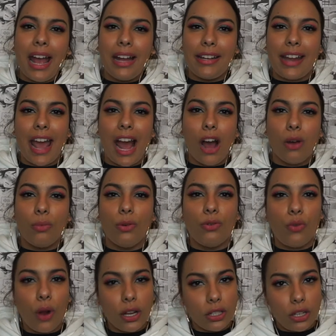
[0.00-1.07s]
Now,
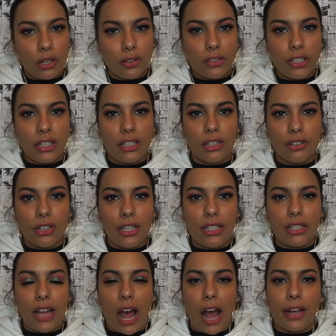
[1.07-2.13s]
before I start the
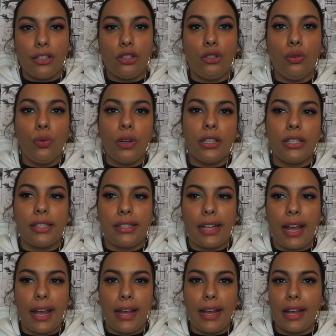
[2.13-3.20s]
series, I do want to
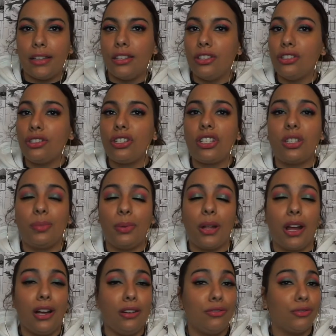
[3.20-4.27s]
say, and this is just a
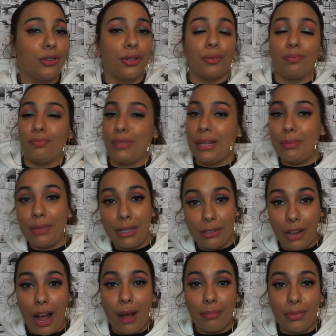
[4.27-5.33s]
plug for something
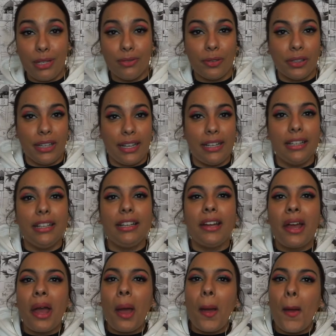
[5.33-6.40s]
not me related,
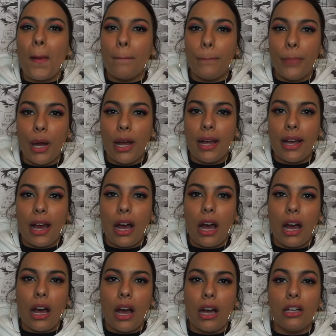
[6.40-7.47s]
but
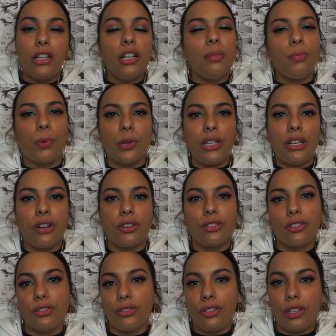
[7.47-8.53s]
a good
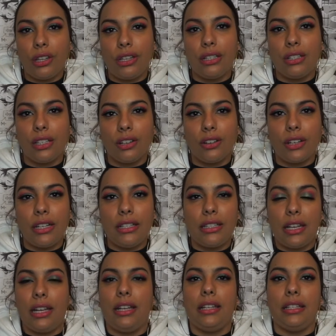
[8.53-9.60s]
precursor to this series
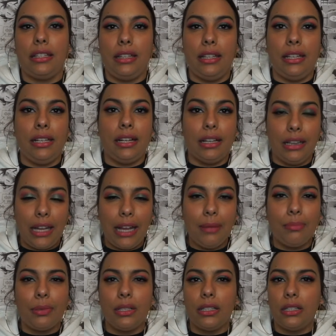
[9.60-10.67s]
is the
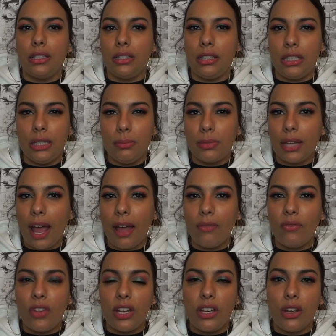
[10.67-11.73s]
Clamp deep dive
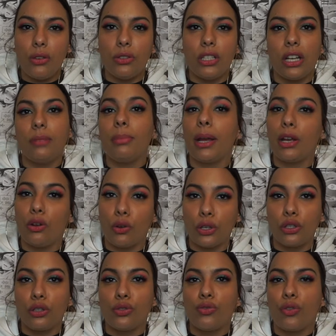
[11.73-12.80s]
video done by
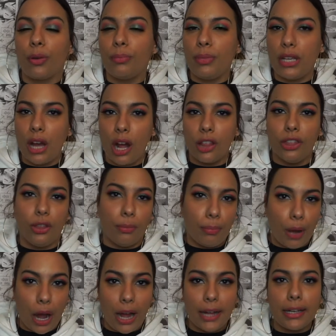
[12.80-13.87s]
Crystal from Beyond the
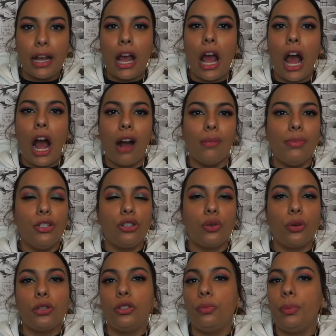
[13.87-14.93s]
Bot. I'll be
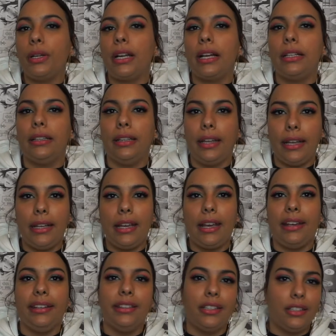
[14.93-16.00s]
sure to put a link
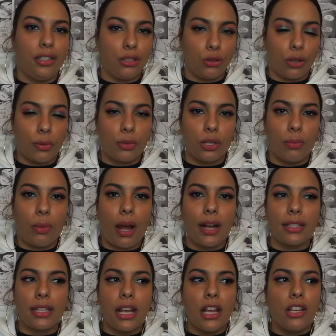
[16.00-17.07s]
in the description
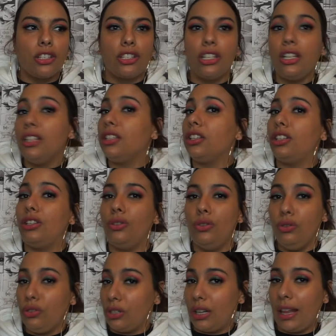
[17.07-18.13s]
box. She's a
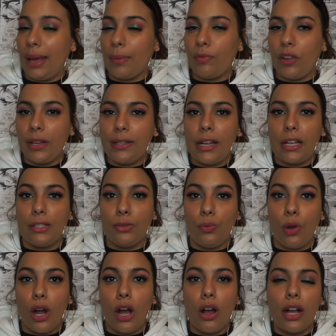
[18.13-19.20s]
huge Clamp fan as
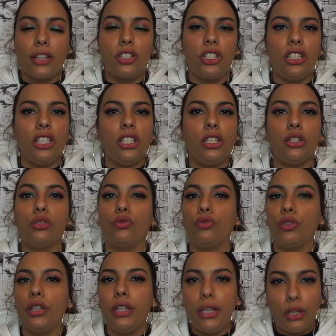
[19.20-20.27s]
well, and she does this
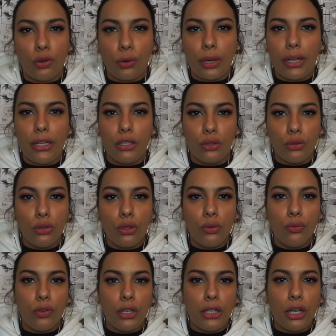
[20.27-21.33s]
really great YouTube
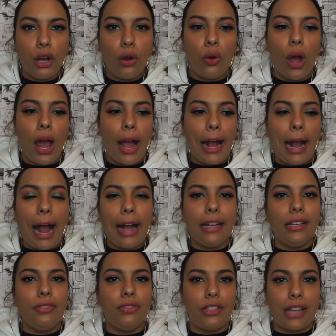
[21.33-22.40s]
video
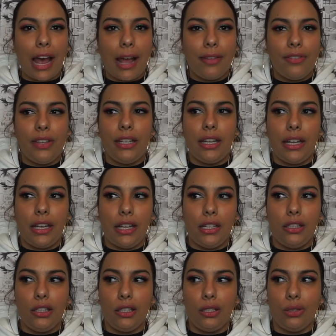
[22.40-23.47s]
kind of diving
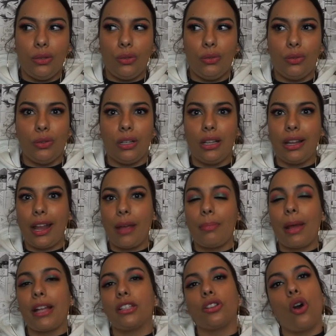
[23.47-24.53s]
into Clamp
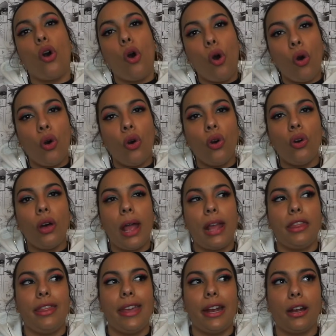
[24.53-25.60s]
as a whole
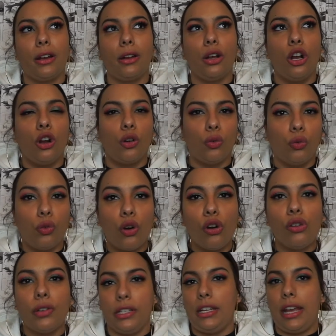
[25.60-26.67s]
and their
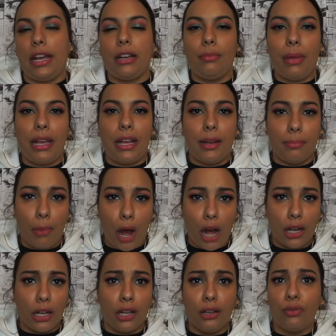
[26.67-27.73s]
role in anime and
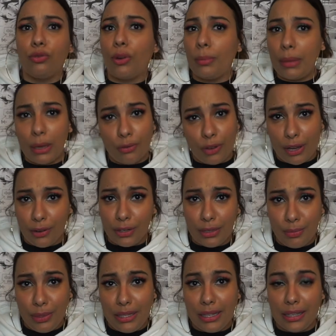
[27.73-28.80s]
manga from their very
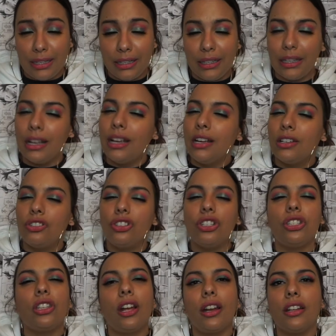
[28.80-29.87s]
beginning.
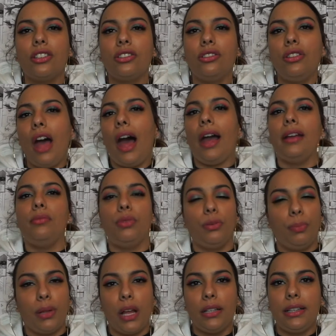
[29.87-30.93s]
Just thought I would
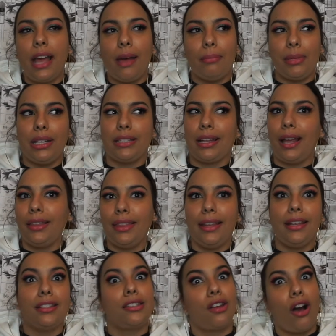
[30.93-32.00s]
plug that because I
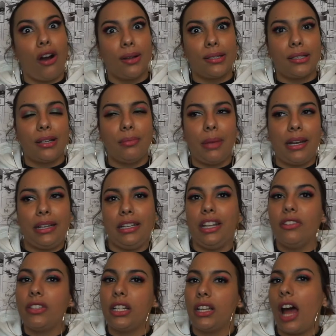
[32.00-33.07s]
think it's awesome and it
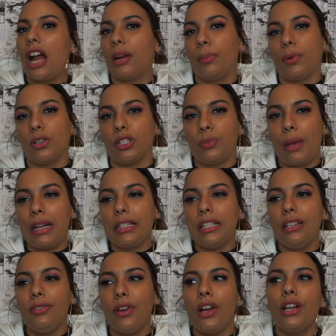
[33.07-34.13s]
gives a lot of
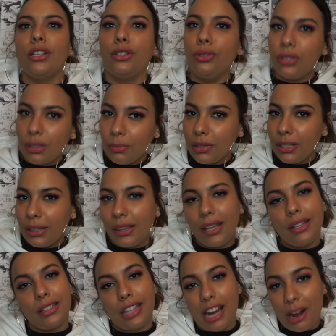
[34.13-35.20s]
perspective to some of the
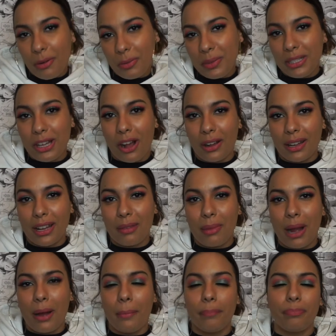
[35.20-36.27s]
things that I will be talking
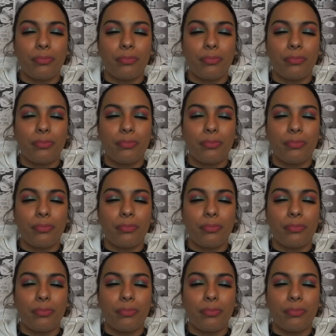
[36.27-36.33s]
about